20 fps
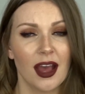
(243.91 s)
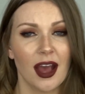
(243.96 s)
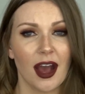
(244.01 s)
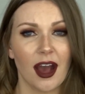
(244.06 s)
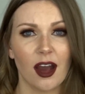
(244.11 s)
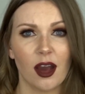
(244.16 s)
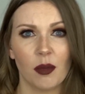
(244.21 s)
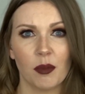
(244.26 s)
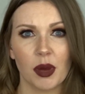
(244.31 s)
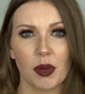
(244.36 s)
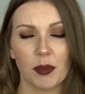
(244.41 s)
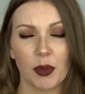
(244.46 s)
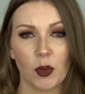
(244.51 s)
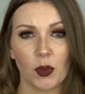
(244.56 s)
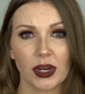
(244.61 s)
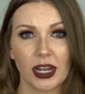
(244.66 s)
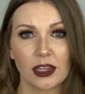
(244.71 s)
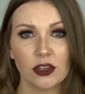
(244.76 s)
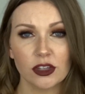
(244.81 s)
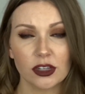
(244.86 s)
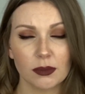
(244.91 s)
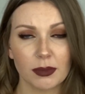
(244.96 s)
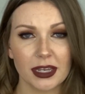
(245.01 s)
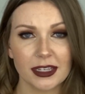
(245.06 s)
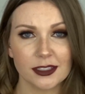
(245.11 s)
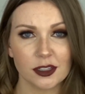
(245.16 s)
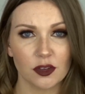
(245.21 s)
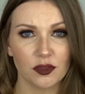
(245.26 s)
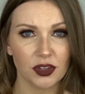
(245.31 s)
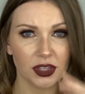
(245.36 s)
But when I look at
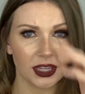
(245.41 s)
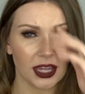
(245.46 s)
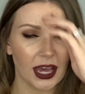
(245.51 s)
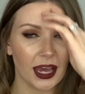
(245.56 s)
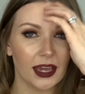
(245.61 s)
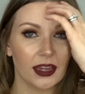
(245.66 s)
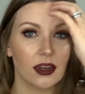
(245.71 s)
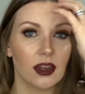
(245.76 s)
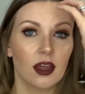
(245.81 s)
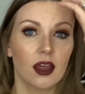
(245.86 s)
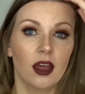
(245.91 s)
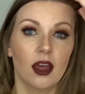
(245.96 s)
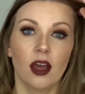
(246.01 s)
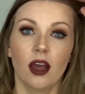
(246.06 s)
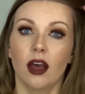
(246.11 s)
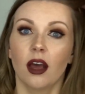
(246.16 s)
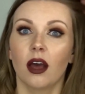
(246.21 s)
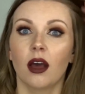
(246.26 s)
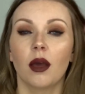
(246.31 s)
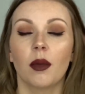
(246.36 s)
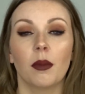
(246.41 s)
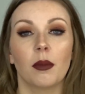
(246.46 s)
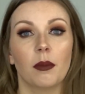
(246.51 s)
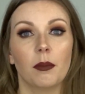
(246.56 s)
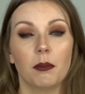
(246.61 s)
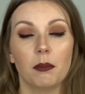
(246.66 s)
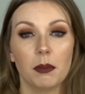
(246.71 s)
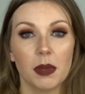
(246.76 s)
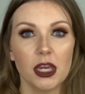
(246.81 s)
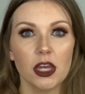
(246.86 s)
myself in that
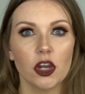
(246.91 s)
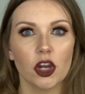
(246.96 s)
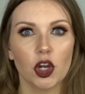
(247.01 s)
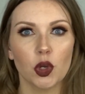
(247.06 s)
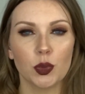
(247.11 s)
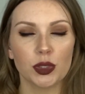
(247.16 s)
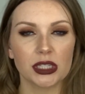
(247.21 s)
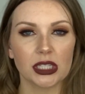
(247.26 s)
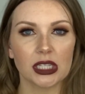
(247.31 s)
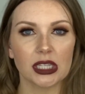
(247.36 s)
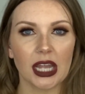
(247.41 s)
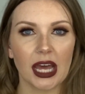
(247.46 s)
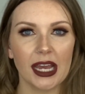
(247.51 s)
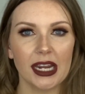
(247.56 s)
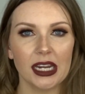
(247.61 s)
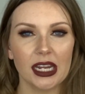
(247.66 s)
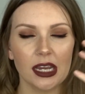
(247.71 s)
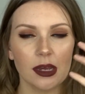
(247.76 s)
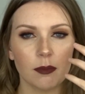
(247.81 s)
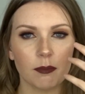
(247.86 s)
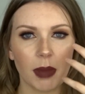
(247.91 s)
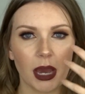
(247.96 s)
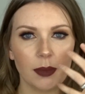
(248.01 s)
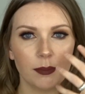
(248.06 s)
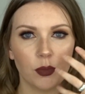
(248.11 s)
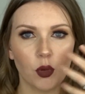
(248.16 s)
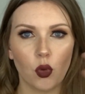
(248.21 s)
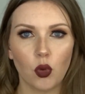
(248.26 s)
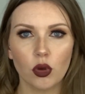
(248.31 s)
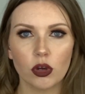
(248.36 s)
mirror with the lighting, my
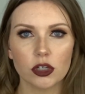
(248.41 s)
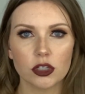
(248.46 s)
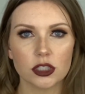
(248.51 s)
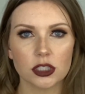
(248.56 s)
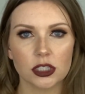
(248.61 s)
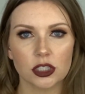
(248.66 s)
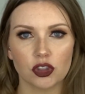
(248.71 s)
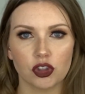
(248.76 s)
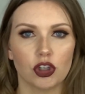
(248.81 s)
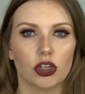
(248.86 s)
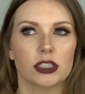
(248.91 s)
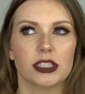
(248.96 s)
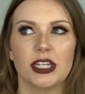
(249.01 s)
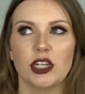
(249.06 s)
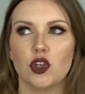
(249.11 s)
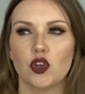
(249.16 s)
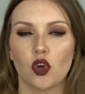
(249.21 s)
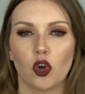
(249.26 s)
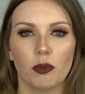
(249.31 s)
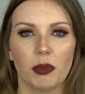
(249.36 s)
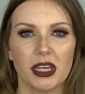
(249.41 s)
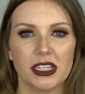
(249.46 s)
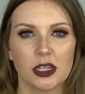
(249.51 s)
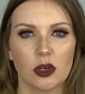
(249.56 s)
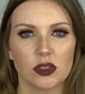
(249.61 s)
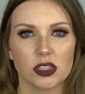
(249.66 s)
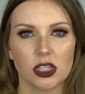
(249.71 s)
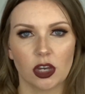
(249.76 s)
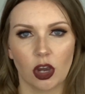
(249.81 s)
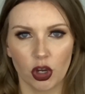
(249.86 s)
pores looked enormous. I
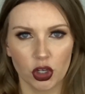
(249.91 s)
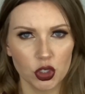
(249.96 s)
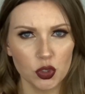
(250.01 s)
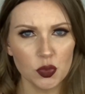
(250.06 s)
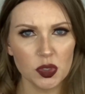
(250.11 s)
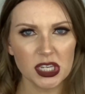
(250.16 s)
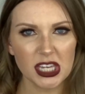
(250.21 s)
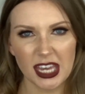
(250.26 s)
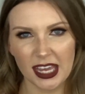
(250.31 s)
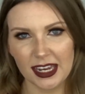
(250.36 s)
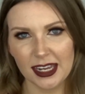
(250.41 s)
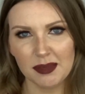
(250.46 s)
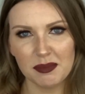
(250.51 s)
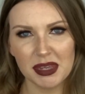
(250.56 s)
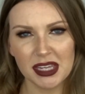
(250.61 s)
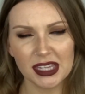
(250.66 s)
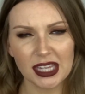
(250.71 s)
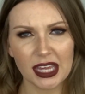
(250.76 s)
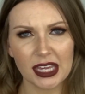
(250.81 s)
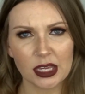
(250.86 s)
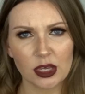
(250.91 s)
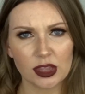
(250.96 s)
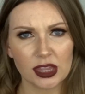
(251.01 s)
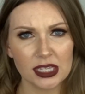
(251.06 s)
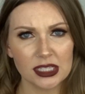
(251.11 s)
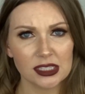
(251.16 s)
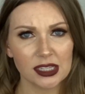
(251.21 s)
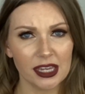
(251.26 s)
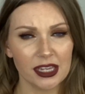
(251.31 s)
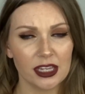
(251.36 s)
was like, are you kidding me? Like,
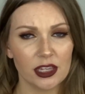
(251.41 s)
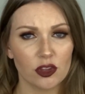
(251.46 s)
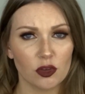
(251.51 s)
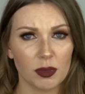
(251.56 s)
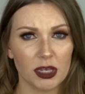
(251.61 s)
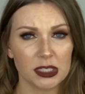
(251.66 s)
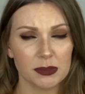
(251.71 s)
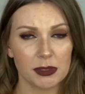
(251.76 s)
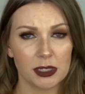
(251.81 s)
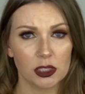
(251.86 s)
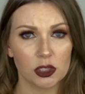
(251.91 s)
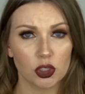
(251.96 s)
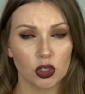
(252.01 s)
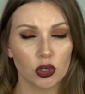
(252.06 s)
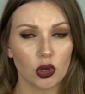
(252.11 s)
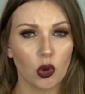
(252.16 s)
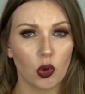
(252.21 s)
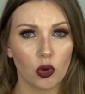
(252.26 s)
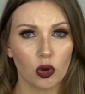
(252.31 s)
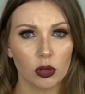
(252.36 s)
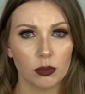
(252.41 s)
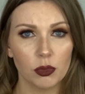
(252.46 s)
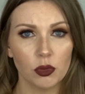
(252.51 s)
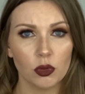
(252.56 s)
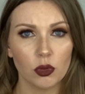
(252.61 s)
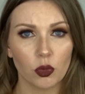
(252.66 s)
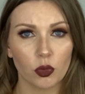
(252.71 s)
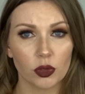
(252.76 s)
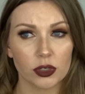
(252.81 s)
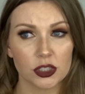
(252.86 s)
this light either makes me look horrible
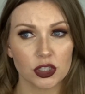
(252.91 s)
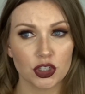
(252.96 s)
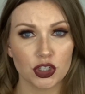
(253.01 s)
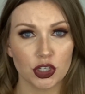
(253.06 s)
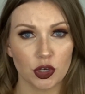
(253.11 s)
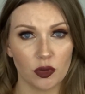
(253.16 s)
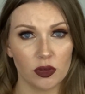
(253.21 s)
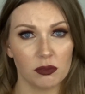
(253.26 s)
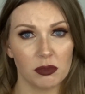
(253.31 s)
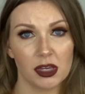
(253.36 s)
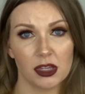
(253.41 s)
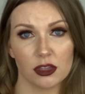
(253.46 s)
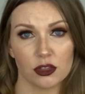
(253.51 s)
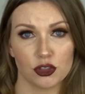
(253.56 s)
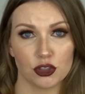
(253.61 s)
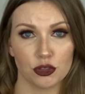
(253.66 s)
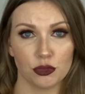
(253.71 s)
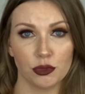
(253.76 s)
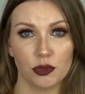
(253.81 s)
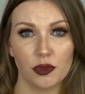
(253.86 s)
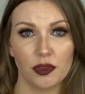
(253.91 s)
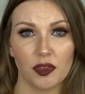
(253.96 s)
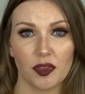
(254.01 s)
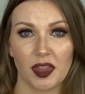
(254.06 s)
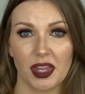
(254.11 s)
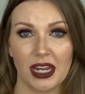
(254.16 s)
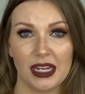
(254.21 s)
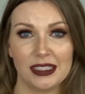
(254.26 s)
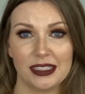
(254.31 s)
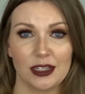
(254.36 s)
or it's showing me the truth
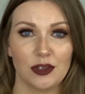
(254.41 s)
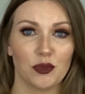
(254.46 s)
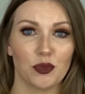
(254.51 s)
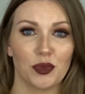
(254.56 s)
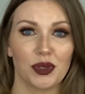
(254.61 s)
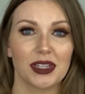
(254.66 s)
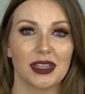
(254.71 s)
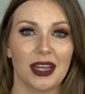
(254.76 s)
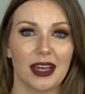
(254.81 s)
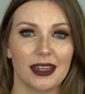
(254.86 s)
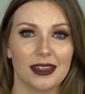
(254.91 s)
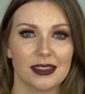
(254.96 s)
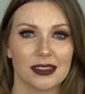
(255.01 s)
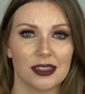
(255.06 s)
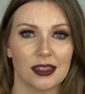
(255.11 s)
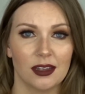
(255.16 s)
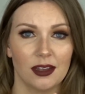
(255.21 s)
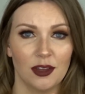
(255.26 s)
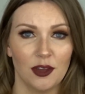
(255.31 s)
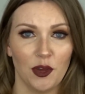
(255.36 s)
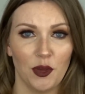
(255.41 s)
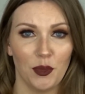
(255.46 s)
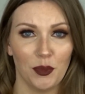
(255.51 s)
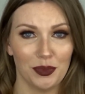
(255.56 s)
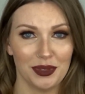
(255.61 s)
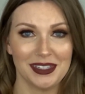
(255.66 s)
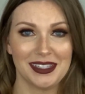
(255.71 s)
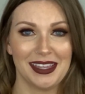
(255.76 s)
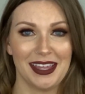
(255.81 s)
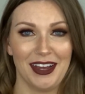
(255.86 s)
that I didn't realize
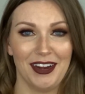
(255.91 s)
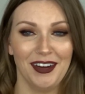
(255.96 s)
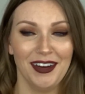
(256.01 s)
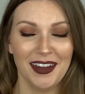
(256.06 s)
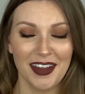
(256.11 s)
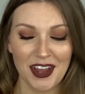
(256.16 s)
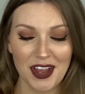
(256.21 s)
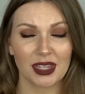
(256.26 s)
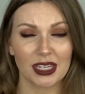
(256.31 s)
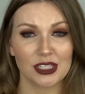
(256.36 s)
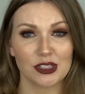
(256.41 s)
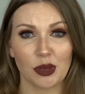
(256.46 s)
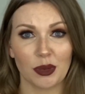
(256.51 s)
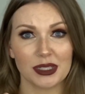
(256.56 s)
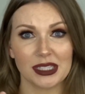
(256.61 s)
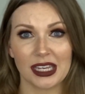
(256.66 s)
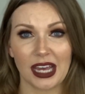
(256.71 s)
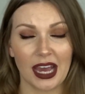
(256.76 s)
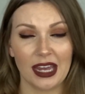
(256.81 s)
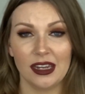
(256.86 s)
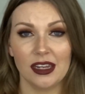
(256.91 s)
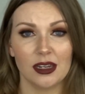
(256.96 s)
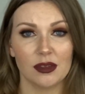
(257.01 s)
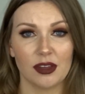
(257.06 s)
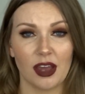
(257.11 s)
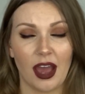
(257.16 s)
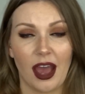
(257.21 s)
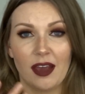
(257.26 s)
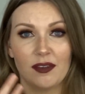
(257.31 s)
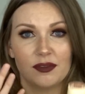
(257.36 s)
was there. So I was like, I
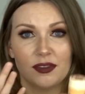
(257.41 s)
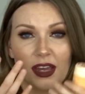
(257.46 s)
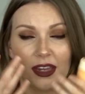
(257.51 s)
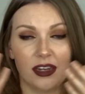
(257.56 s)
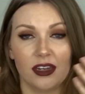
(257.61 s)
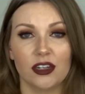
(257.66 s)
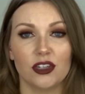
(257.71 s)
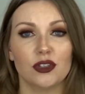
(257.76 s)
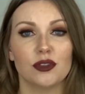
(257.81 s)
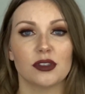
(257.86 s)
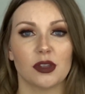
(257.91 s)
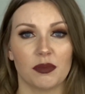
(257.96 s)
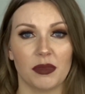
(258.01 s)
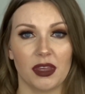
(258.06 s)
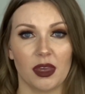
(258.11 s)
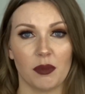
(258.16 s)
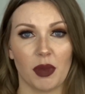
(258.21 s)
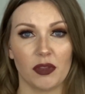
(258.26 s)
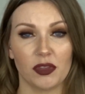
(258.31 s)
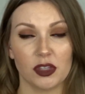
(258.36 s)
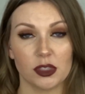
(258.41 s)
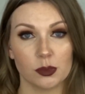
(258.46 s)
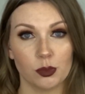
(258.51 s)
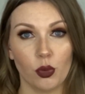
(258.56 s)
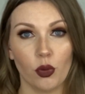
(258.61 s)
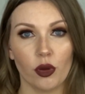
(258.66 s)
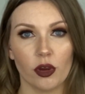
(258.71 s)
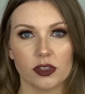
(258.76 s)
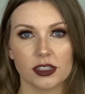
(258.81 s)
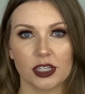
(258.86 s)
need to do something about these
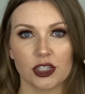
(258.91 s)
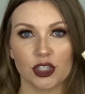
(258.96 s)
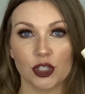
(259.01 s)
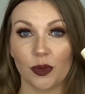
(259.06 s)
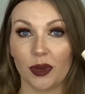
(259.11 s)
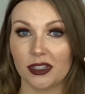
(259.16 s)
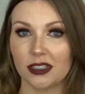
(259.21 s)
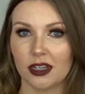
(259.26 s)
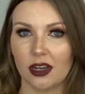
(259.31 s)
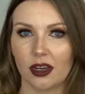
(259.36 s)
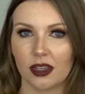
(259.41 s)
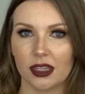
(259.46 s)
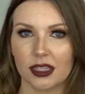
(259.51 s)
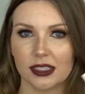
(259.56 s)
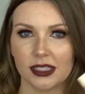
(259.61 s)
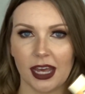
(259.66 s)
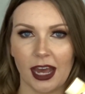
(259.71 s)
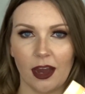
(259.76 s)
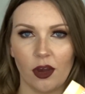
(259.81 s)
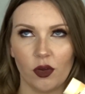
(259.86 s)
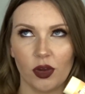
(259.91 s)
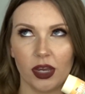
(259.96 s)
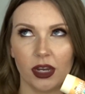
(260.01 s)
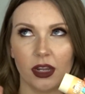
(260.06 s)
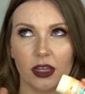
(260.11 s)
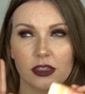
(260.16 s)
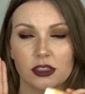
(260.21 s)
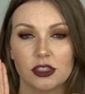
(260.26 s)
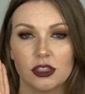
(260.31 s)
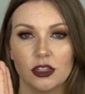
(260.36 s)
pores. And so I dug this out,
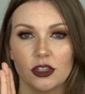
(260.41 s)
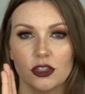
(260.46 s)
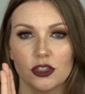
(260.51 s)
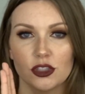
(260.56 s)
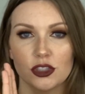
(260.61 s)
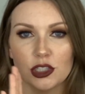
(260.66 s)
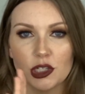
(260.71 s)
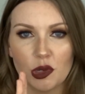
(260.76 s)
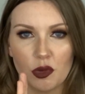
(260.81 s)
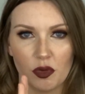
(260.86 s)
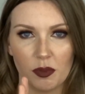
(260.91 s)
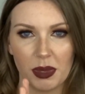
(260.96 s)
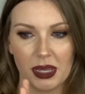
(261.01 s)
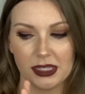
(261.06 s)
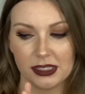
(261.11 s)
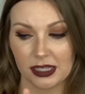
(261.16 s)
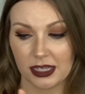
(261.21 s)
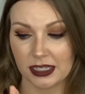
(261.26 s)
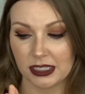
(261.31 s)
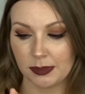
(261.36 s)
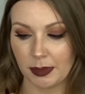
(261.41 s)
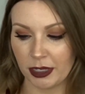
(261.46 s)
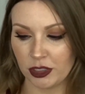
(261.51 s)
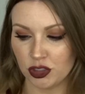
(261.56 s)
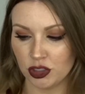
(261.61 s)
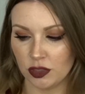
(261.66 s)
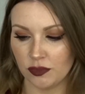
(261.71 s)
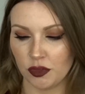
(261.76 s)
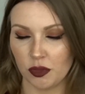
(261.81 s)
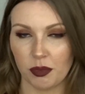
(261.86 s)
and it's so amazing,
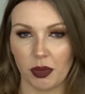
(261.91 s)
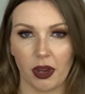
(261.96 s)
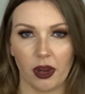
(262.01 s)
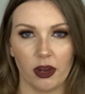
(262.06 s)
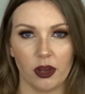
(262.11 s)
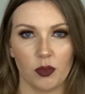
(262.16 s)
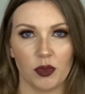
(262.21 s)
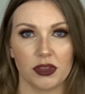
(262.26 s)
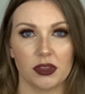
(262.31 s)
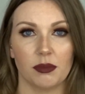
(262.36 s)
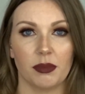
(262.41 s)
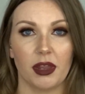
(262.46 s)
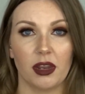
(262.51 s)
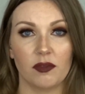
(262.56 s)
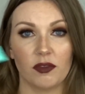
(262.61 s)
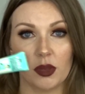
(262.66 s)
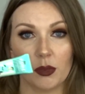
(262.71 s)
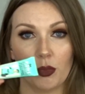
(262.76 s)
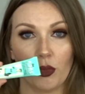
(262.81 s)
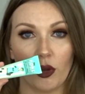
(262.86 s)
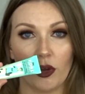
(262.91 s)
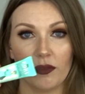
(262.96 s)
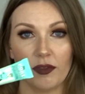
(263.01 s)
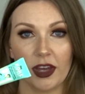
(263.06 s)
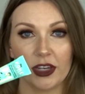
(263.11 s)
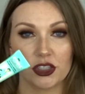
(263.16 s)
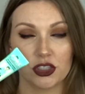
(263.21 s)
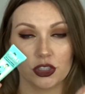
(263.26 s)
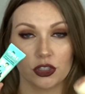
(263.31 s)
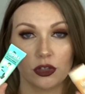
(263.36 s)
especially if you pair it with the Benefit
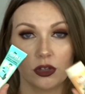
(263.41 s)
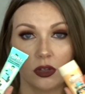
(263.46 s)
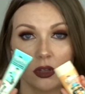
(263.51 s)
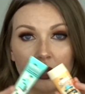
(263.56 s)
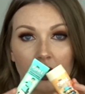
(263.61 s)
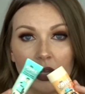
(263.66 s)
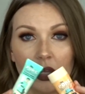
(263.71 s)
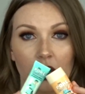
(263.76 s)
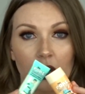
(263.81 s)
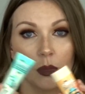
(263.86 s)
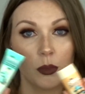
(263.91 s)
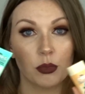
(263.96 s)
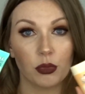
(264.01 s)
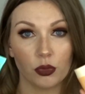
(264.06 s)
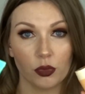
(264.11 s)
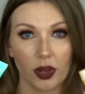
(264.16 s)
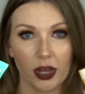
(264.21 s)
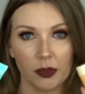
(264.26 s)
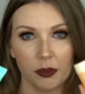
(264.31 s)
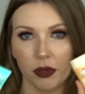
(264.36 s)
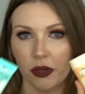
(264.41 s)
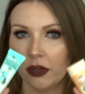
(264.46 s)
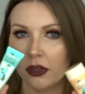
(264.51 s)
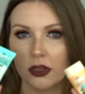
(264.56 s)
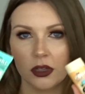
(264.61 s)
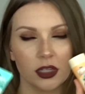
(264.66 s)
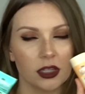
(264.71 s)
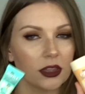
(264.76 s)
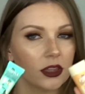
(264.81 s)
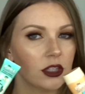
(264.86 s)
Pore-Fessional
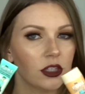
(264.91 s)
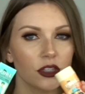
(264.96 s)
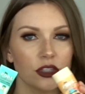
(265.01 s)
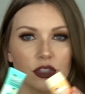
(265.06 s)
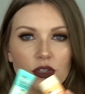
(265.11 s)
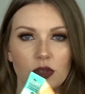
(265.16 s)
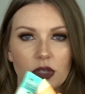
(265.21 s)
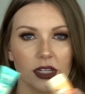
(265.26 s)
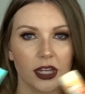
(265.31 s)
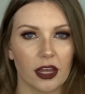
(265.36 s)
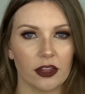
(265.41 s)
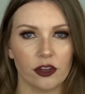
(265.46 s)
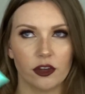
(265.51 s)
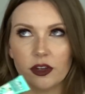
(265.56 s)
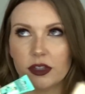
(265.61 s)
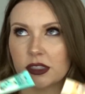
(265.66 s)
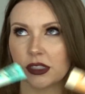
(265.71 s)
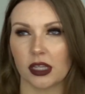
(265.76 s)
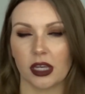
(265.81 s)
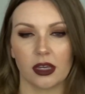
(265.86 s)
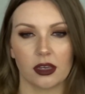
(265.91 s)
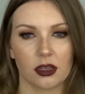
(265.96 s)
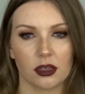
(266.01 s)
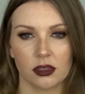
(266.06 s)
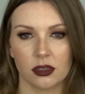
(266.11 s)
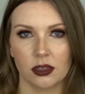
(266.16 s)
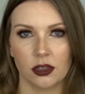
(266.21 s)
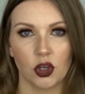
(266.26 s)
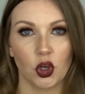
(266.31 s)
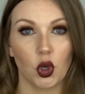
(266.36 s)
primer. These two together, it's like
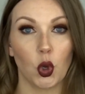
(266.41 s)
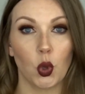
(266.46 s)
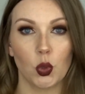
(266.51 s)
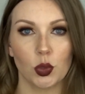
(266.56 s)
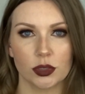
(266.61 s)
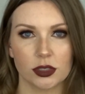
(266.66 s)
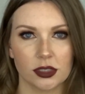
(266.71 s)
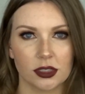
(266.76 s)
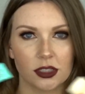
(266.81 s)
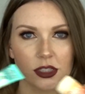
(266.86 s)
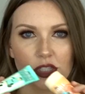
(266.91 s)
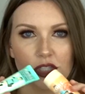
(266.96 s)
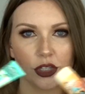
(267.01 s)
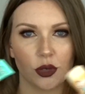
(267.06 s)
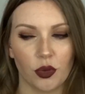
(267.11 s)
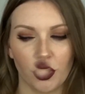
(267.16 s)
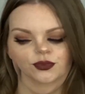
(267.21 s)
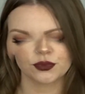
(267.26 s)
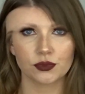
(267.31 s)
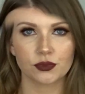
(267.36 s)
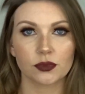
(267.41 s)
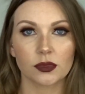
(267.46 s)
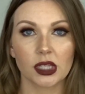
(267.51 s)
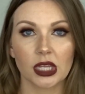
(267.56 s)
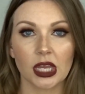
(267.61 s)
gold. So good.